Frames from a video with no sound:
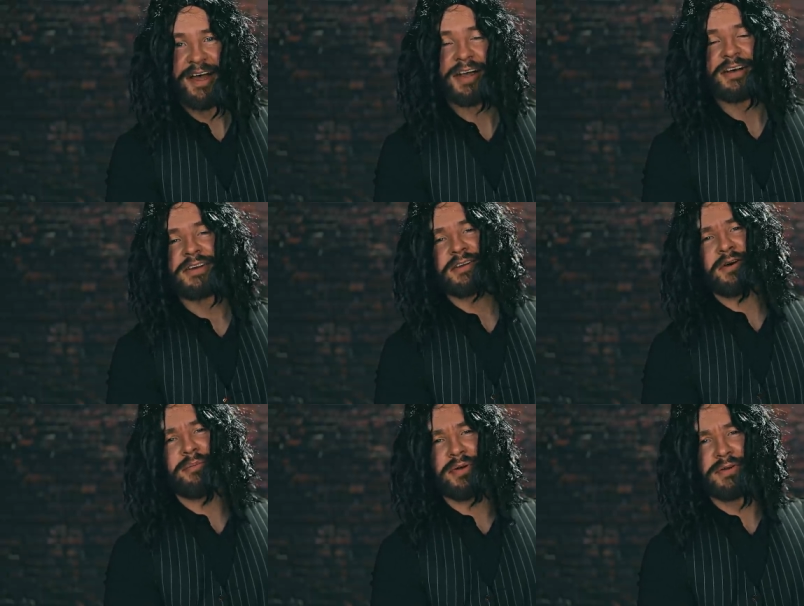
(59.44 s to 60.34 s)
I cannot
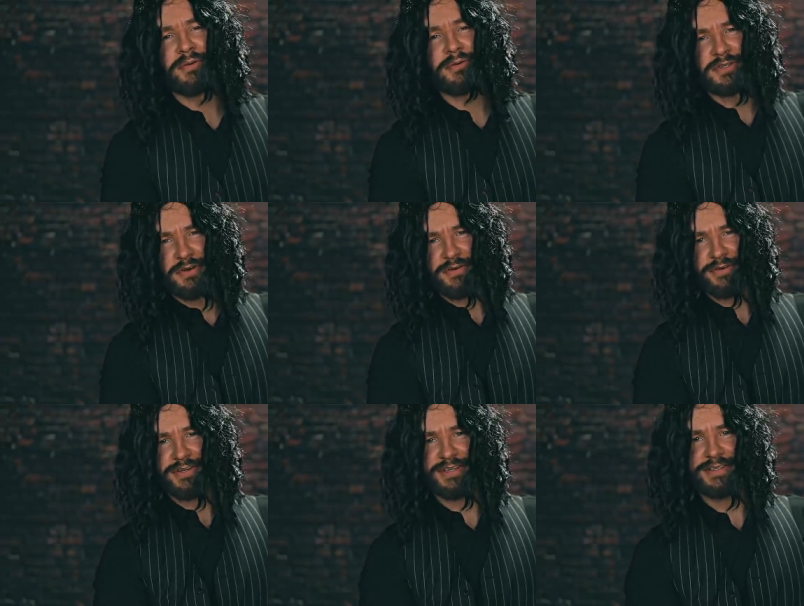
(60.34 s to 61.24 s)
help but also
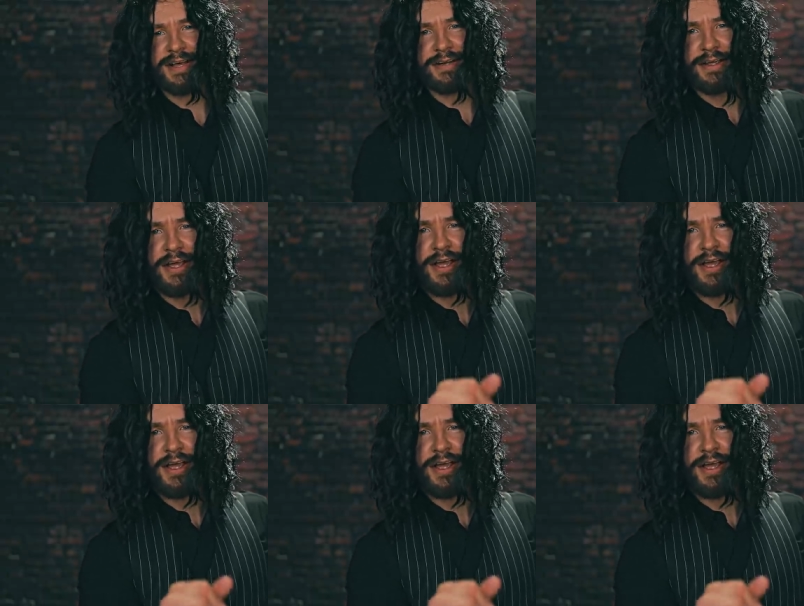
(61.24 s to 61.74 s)
notice that